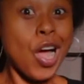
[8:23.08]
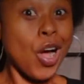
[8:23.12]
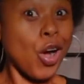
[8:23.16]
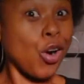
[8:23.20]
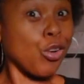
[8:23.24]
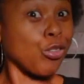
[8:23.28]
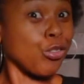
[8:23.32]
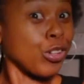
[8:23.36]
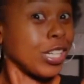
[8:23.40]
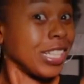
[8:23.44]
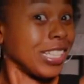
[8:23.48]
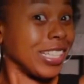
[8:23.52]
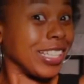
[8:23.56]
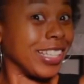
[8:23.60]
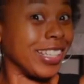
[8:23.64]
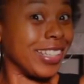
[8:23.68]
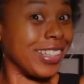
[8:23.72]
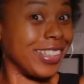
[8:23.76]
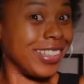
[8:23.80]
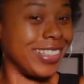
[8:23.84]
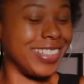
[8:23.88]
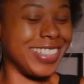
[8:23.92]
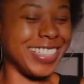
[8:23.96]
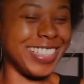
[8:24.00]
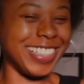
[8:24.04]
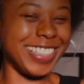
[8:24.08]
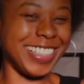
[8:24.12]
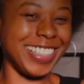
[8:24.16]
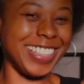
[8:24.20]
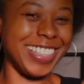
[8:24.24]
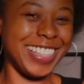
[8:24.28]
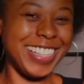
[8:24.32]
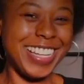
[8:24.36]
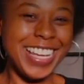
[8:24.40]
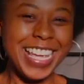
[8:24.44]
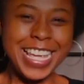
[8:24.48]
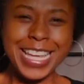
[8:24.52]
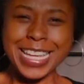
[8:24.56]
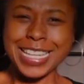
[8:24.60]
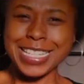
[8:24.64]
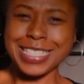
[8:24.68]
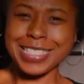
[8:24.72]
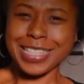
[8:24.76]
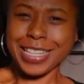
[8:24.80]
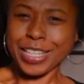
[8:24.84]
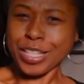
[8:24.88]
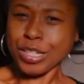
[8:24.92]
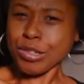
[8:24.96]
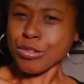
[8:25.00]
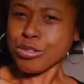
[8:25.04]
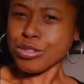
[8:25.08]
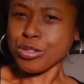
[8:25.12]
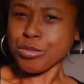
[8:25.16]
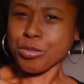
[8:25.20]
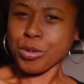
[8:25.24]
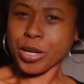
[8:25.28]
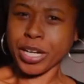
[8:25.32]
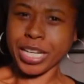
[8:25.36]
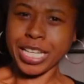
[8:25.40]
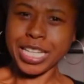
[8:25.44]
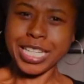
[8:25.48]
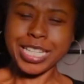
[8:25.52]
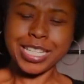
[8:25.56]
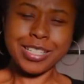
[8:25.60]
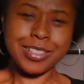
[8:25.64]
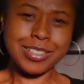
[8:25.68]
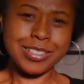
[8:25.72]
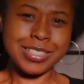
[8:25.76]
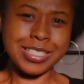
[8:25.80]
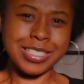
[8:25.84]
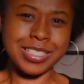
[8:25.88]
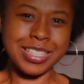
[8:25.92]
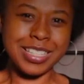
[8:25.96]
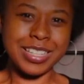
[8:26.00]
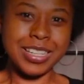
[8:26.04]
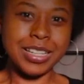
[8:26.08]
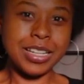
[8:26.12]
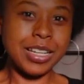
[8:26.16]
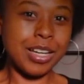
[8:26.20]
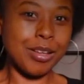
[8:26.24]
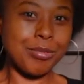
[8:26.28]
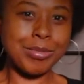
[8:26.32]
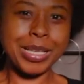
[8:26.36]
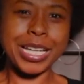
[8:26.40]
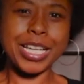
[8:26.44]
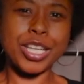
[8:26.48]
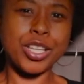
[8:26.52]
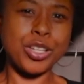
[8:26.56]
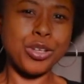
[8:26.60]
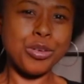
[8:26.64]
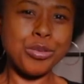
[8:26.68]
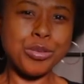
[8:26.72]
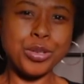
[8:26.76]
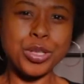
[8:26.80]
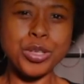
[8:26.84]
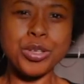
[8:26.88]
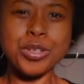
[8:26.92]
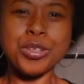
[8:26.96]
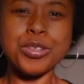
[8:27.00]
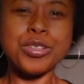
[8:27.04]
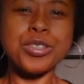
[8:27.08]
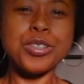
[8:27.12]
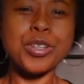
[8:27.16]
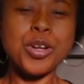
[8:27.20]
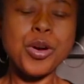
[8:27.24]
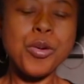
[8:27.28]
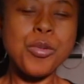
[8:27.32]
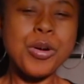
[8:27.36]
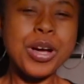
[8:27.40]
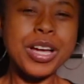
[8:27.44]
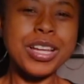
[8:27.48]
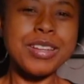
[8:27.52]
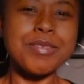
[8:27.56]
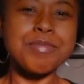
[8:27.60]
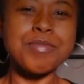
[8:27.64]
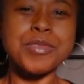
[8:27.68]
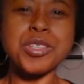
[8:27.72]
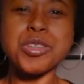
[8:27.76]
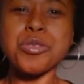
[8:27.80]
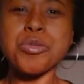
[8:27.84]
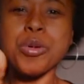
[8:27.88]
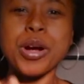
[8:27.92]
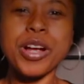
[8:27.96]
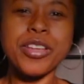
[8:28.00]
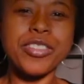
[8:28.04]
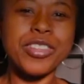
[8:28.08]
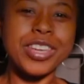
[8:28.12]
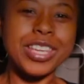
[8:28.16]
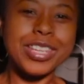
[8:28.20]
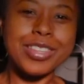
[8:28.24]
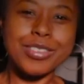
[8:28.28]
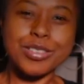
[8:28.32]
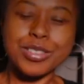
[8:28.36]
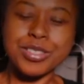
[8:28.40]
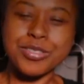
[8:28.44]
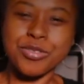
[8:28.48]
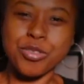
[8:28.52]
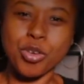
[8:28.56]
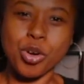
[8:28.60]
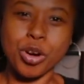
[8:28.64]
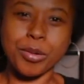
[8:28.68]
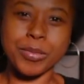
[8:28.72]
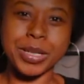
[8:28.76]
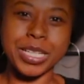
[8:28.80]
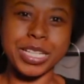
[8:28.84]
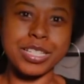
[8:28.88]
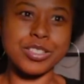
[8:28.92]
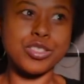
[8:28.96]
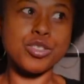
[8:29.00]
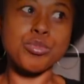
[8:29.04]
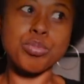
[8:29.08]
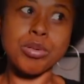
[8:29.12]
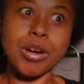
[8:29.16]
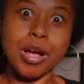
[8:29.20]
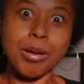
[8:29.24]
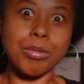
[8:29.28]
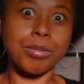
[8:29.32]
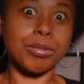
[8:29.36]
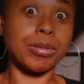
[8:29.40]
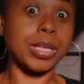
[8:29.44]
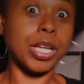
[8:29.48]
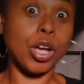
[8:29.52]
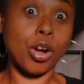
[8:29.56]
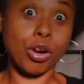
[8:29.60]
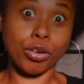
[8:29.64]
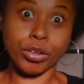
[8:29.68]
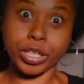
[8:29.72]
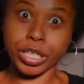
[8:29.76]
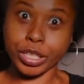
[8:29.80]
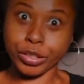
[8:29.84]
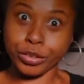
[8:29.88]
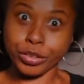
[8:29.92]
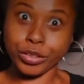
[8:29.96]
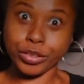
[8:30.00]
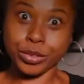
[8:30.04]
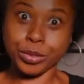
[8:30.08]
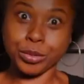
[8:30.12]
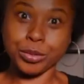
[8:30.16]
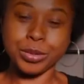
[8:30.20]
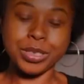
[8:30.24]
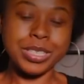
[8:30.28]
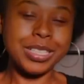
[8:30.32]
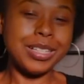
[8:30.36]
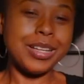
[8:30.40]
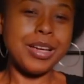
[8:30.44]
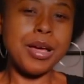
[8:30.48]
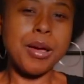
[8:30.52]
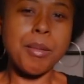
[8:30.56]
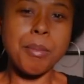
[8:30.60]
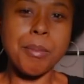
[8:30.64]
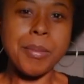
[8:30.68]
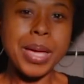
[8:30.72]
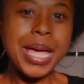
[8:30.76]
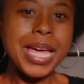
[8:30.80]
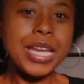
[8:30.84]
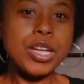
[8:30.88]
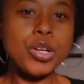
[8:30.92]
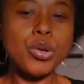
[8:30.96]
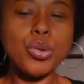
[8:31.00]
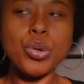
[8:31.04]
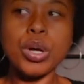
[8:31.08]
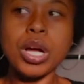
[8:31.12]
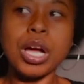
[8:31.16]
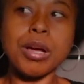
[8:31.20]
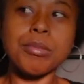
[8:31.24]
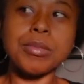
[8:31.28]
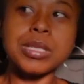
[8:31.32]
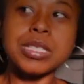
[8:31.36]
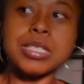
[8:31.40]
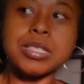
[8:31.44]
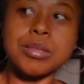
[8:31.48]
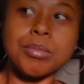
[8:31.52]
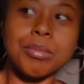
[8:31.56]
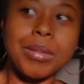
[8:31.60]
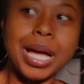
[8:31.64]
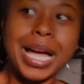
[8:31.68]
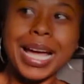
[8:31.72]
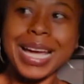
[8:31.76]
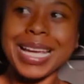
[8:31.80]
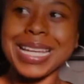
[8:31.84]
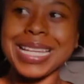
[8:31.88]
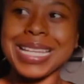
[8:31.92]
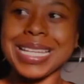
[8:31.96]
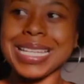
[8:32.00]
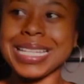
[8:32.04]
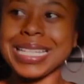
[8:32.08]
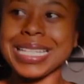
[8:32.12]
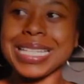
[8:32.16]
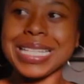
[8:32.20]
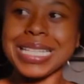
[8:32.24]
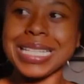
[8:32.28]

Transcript: oh really? He's like, you should wear heels. And then I'm like, you know what? You wear the heels for me, because you probably already do. Men who come into my